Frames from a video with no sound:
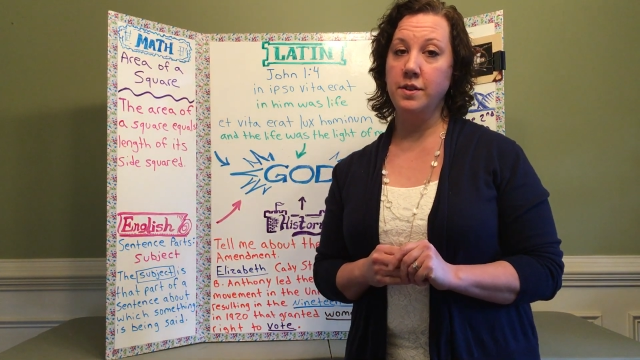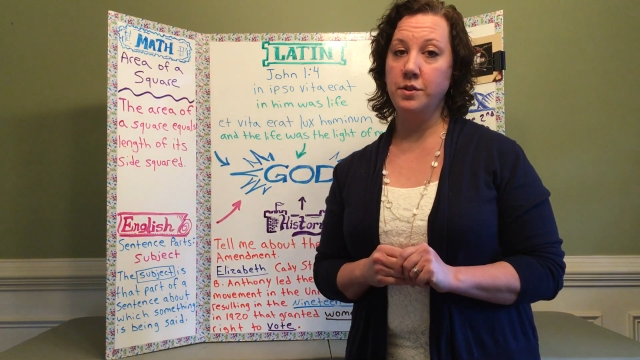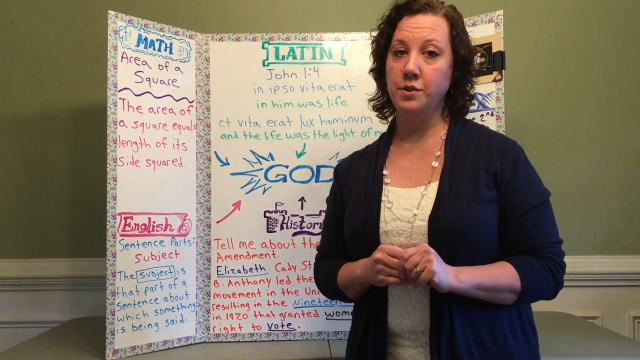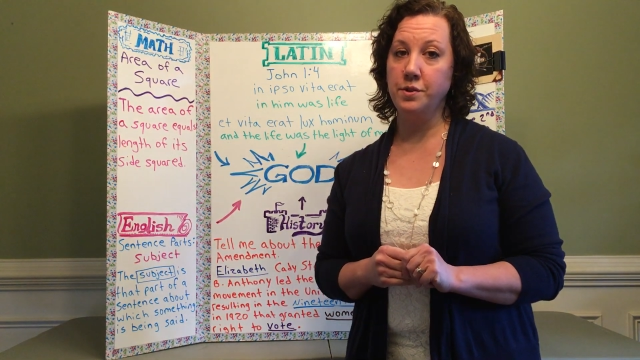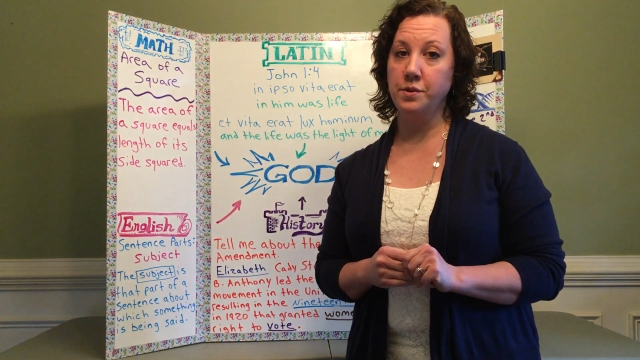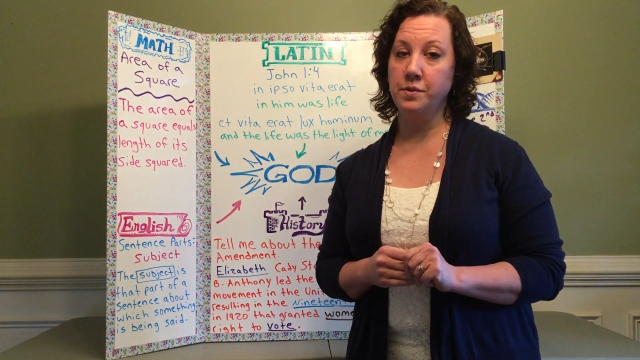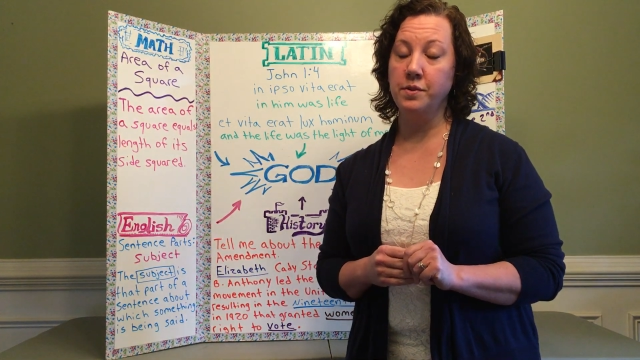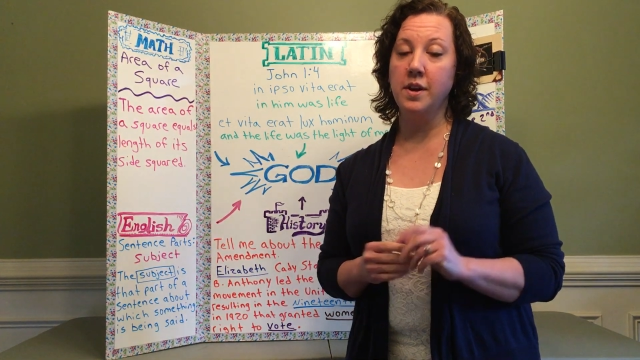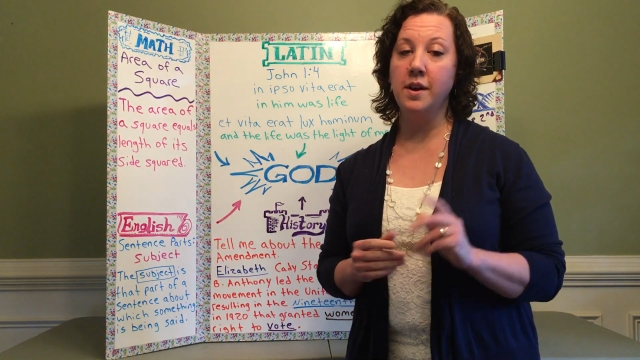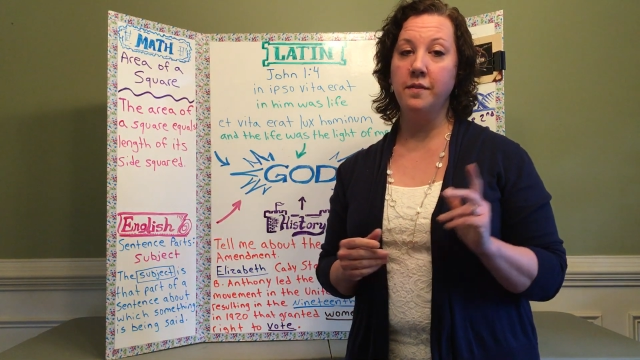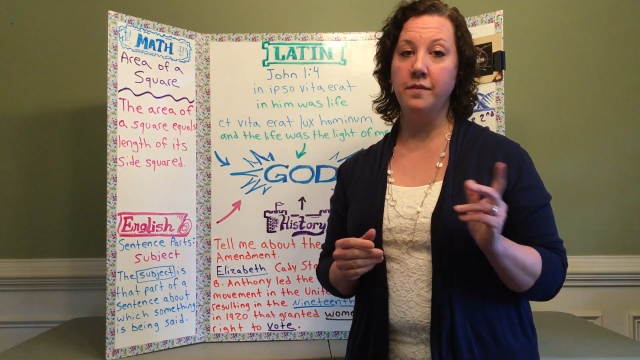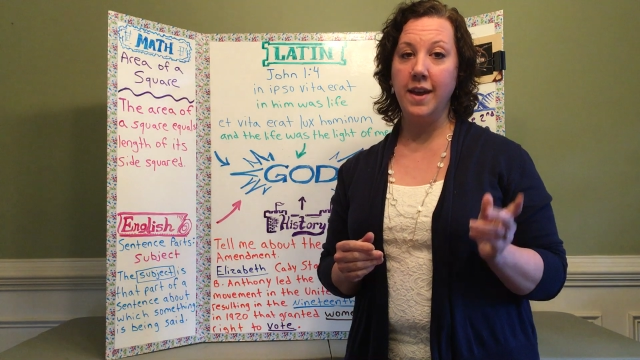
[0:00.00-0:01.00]
tune
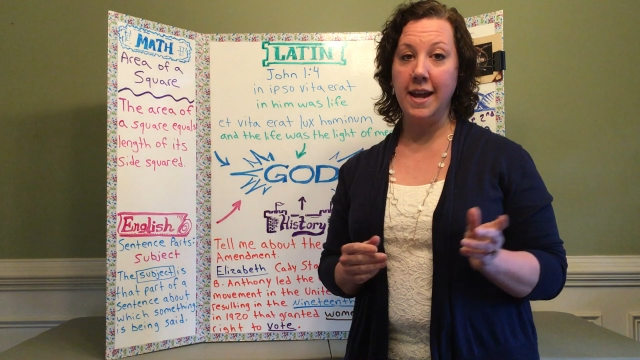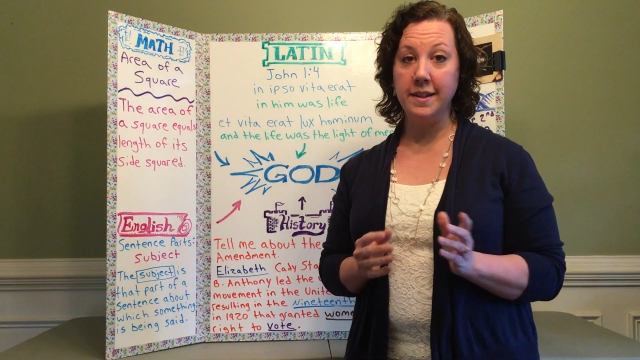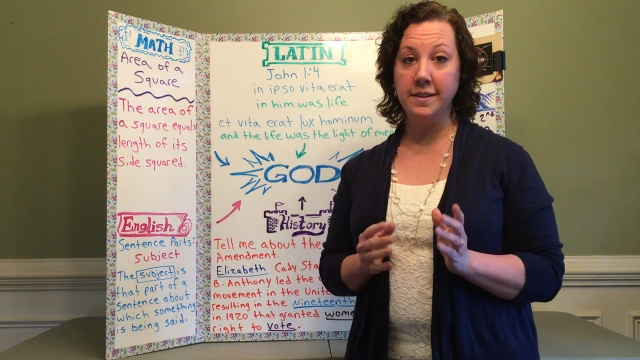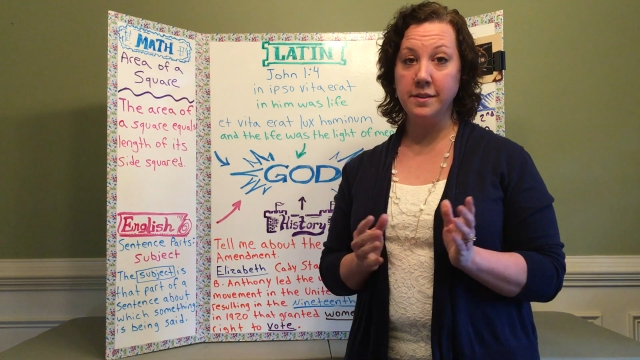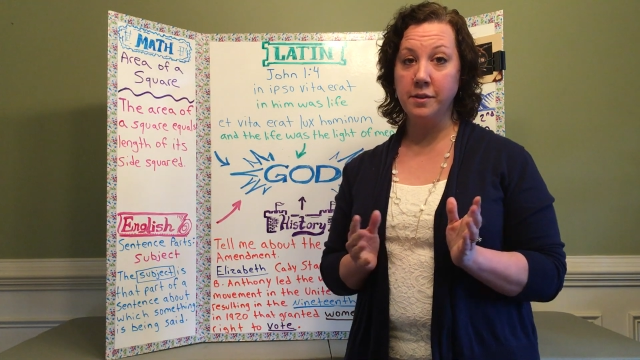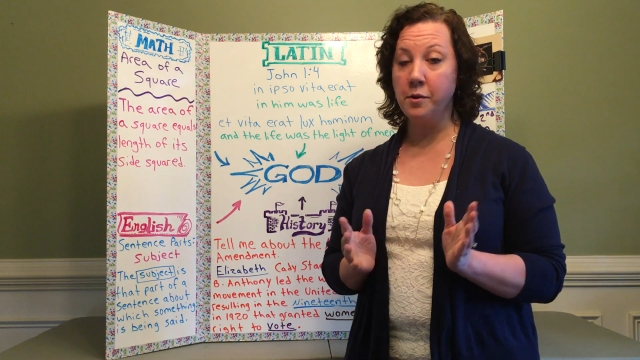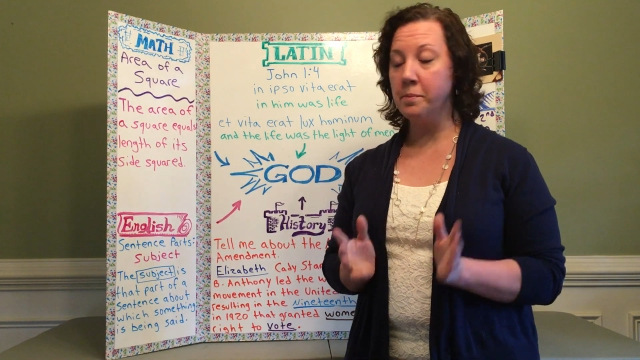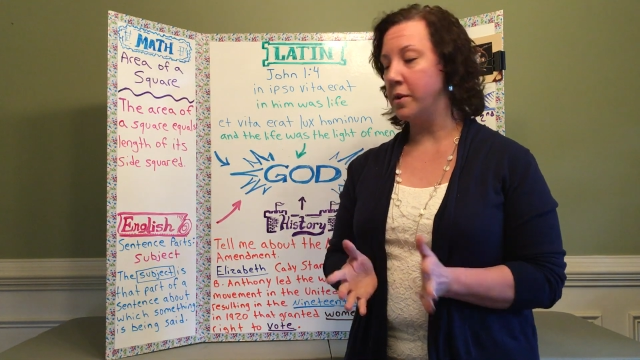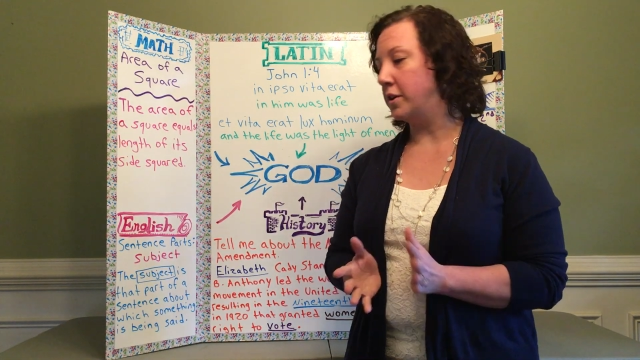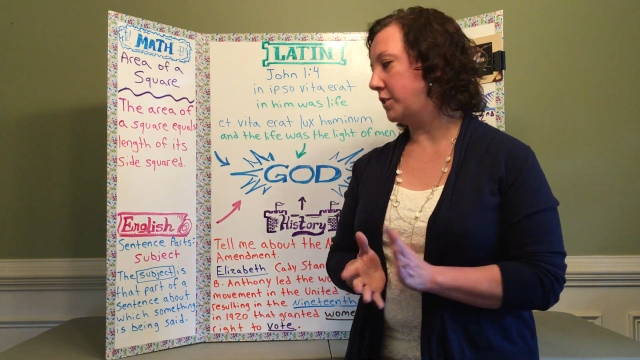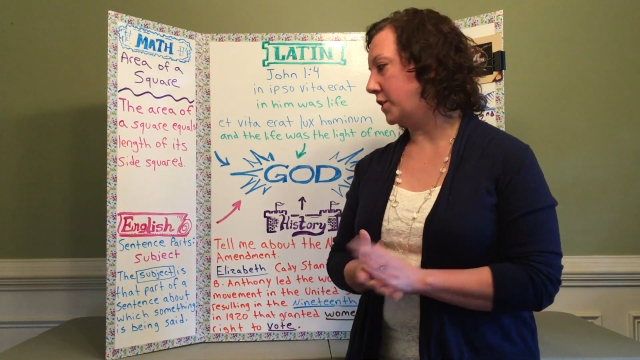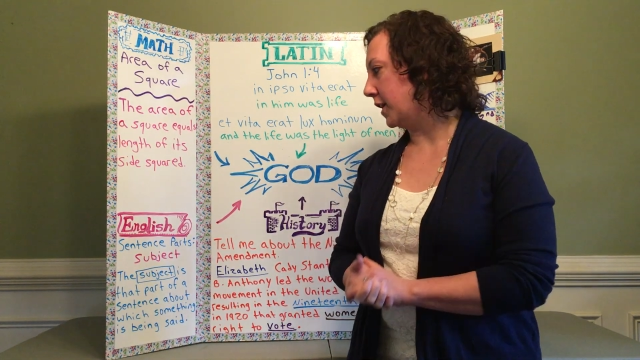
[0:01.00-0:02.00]
of Ants Go
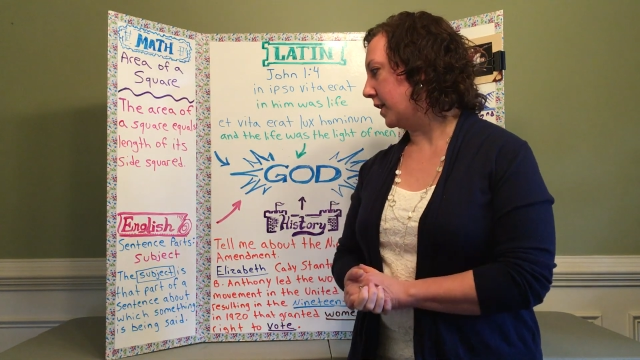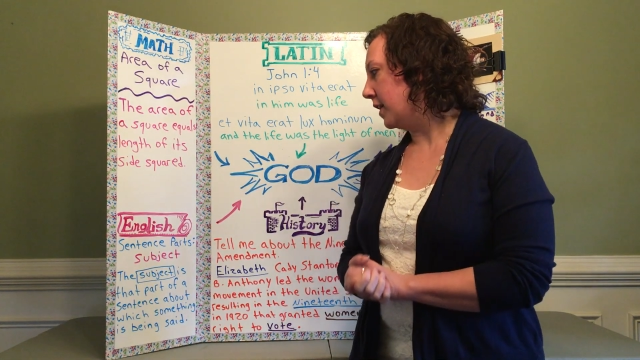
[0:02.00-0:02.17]
Marching.